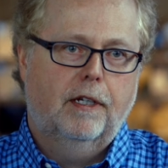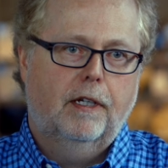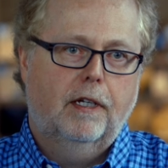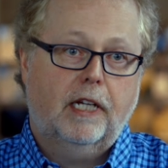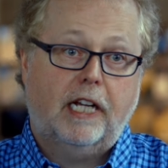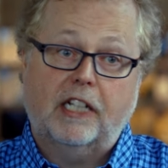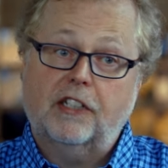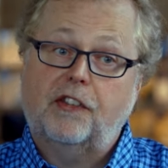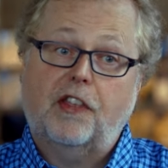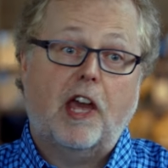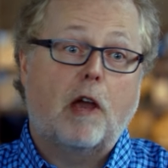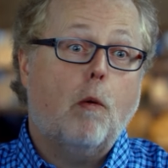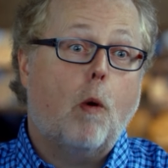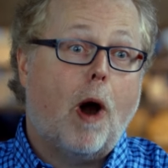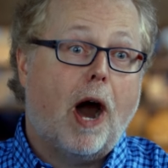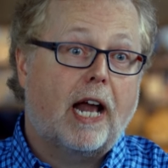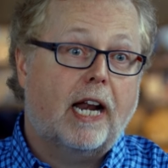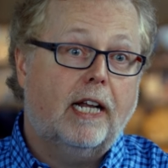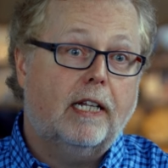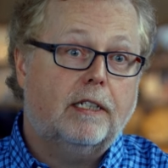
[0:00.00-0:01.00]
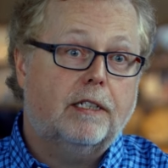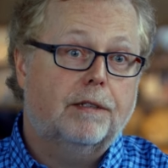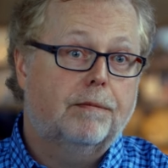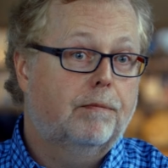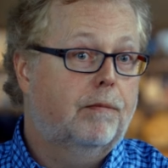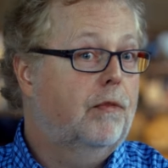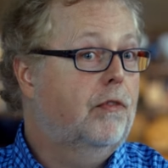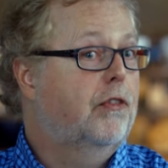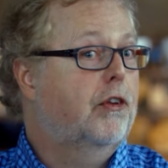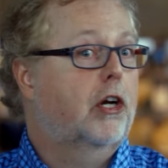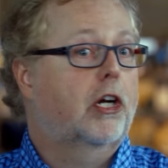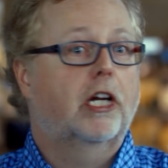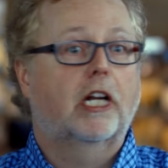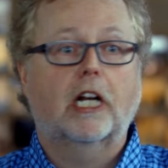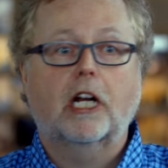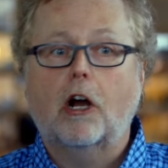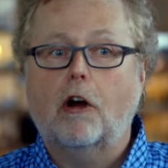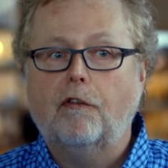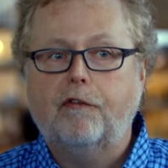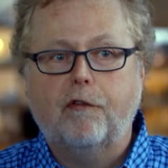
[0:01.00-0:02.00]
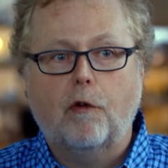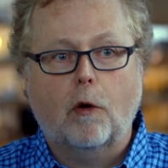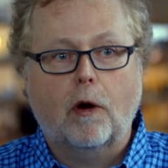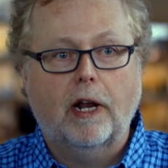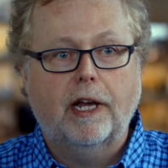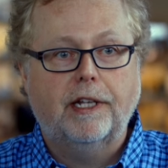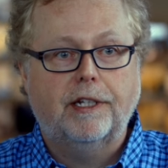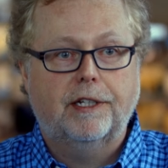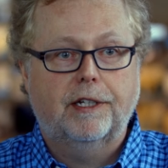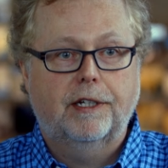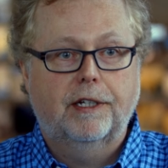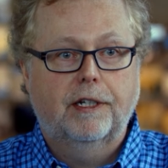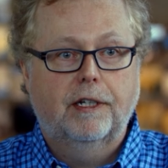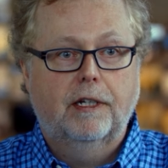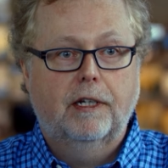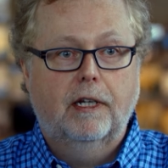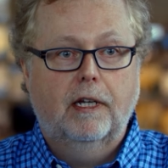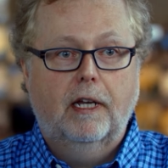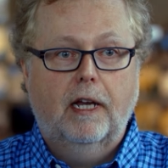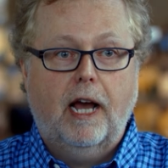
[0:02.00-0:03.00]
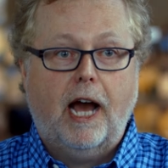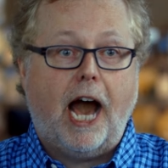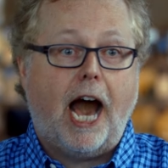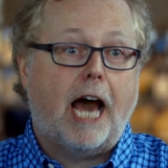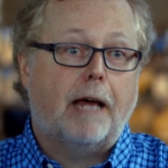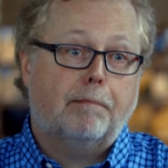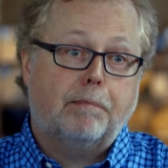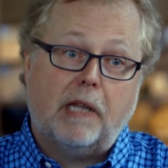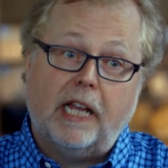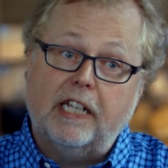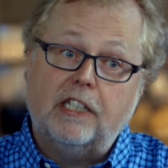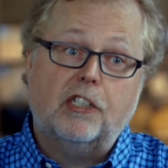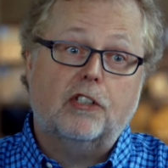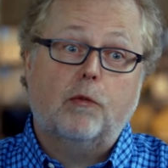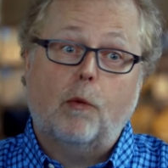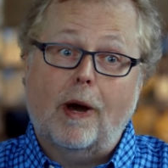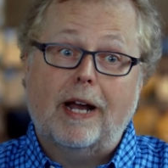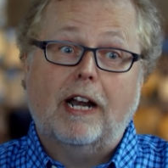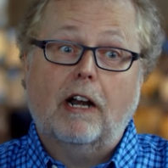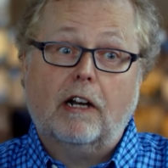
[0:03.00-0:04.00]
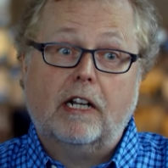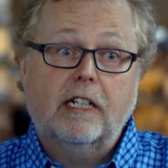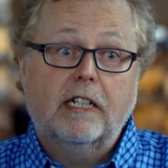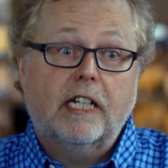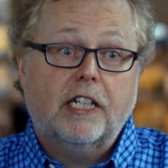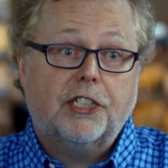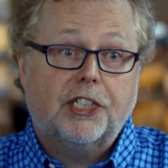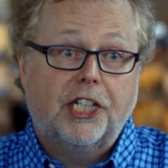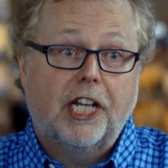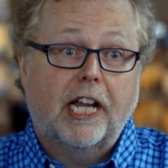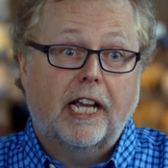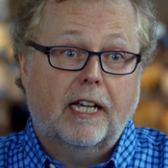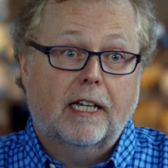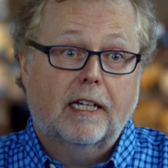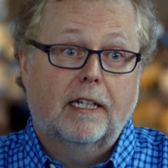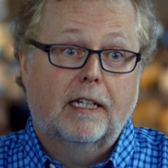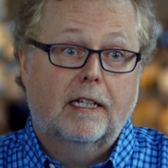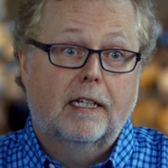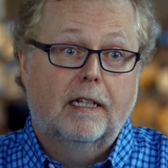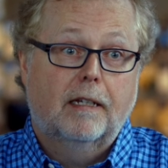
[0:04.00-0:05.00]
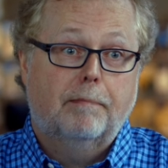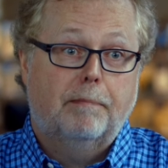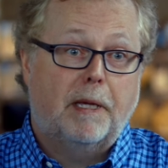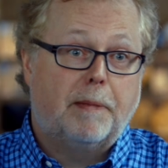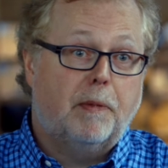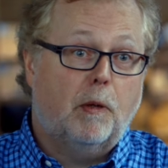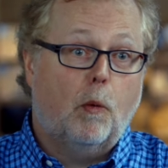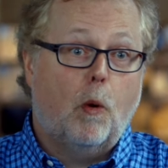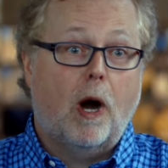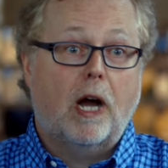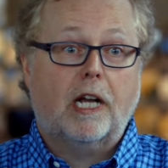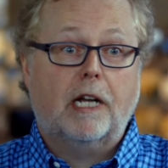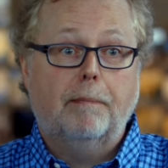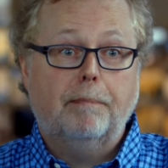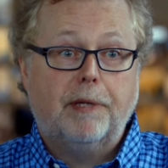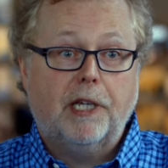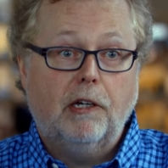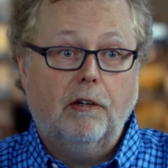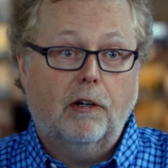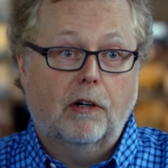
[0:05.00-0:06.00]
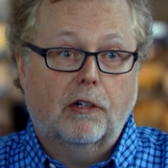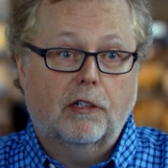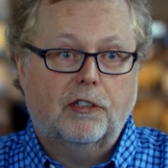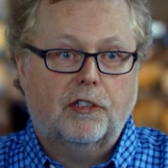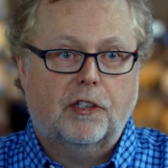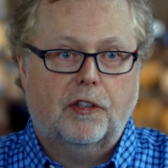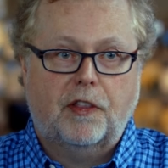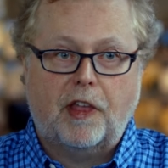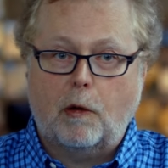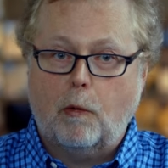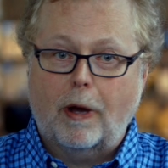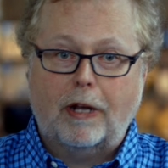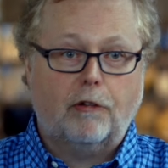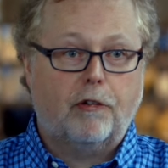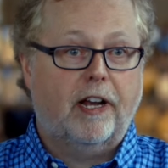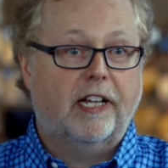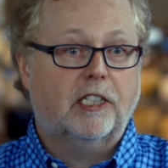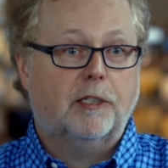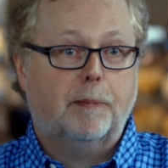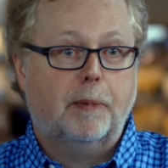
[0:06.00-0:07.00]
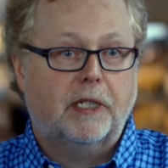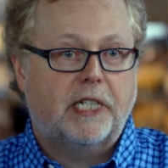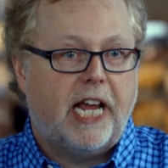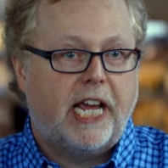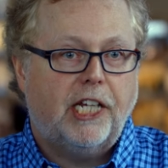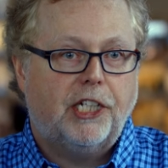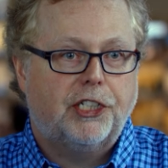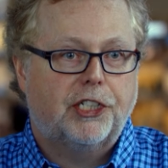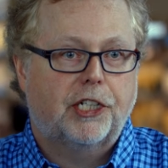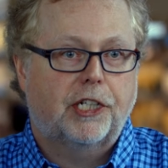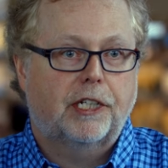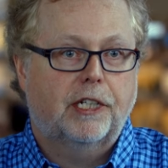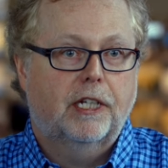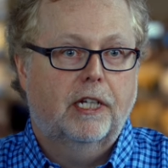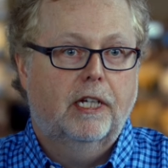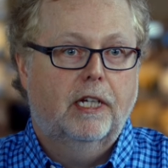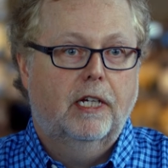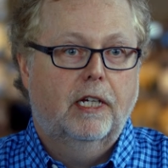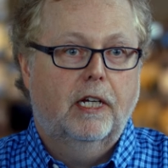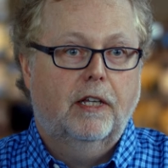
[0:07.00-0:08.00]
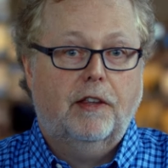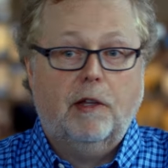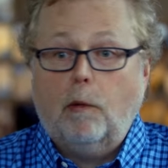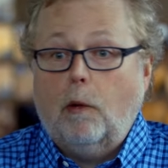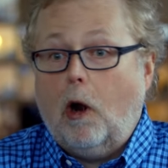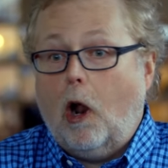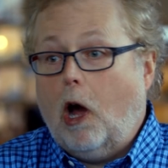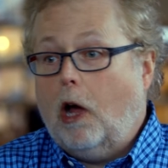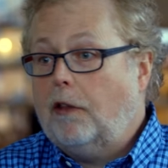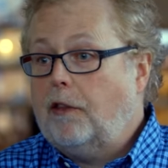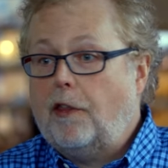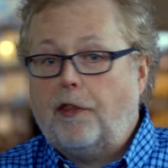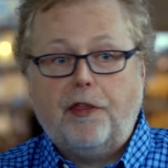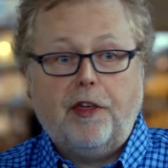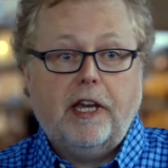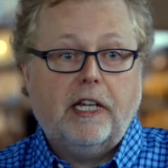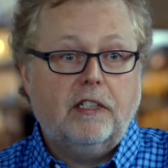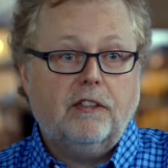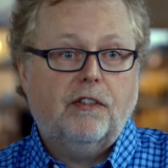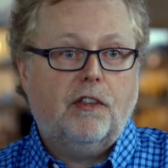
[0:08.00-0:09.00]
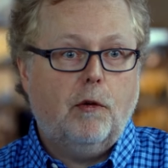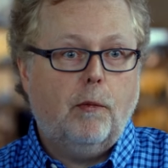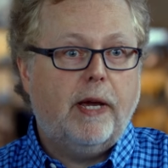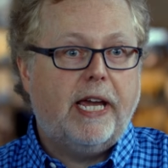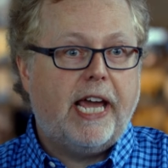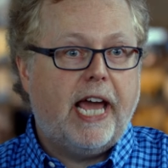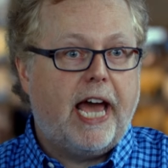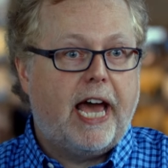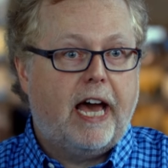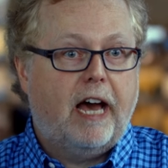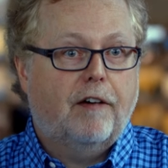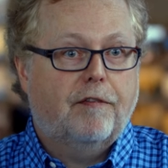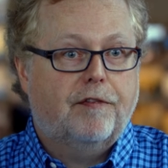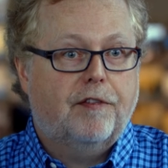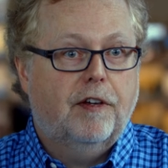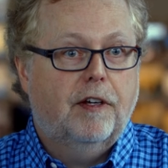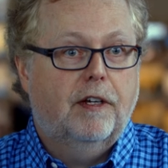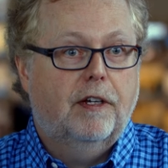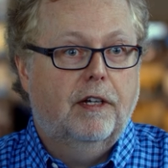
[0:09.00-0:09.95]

Because they want it, they're gonna go for it. Hot places want air conditioning. People want computers, they want transportation. They want all the things that we have.